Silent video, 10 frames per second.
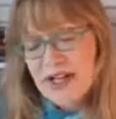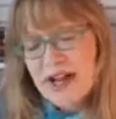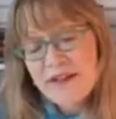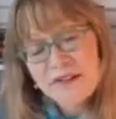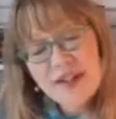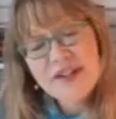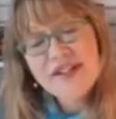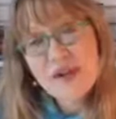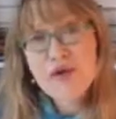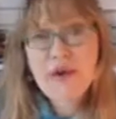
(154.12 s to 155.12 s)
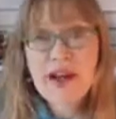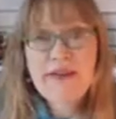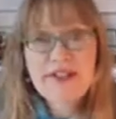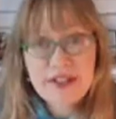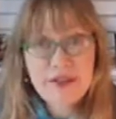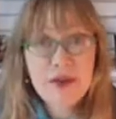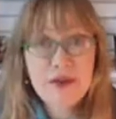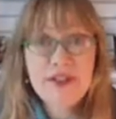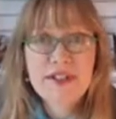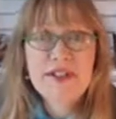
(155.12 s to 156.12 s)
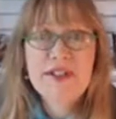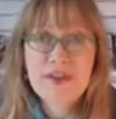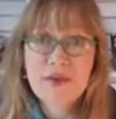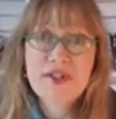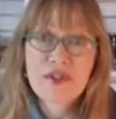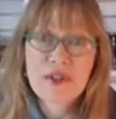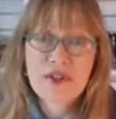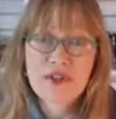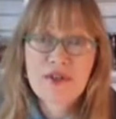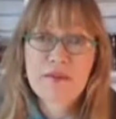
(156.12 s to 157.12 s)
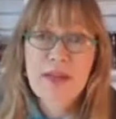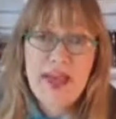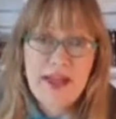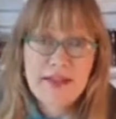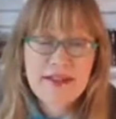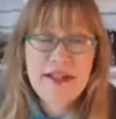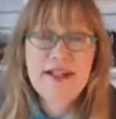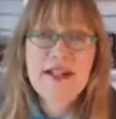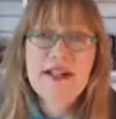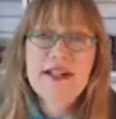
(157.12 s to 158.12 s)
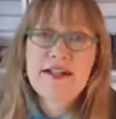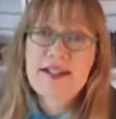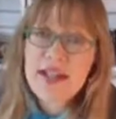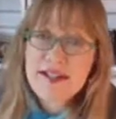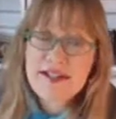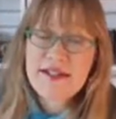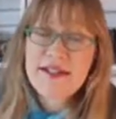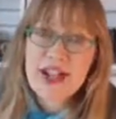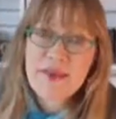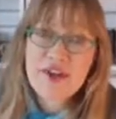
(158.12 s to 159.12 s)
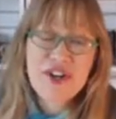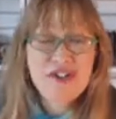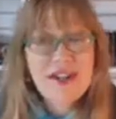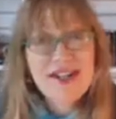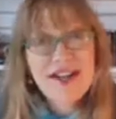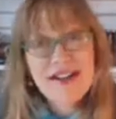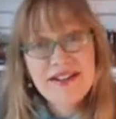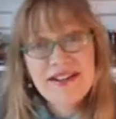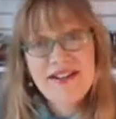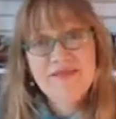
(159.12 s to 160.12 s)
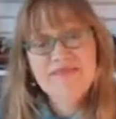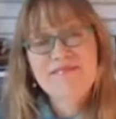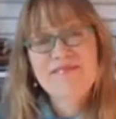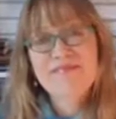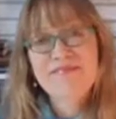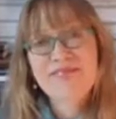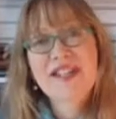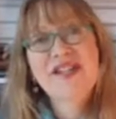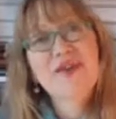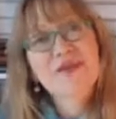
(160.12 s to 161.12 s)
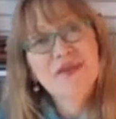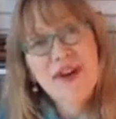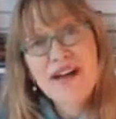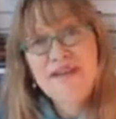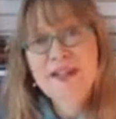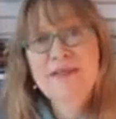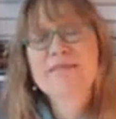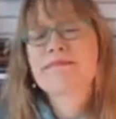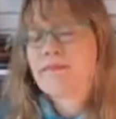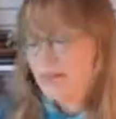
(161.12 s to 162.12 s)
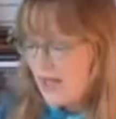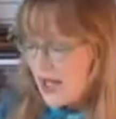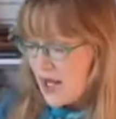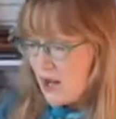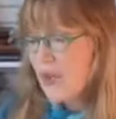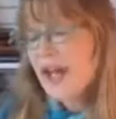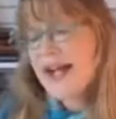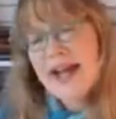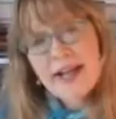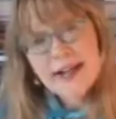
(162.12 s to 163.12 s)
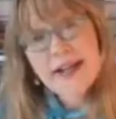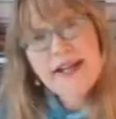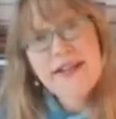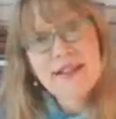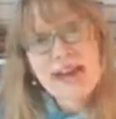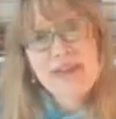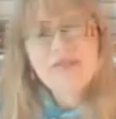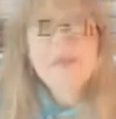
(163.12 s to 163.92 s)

I figured its own gravity could hold it into its circular path, and that's the diameter I tried to calculate, its own gravity. Well, I calculated that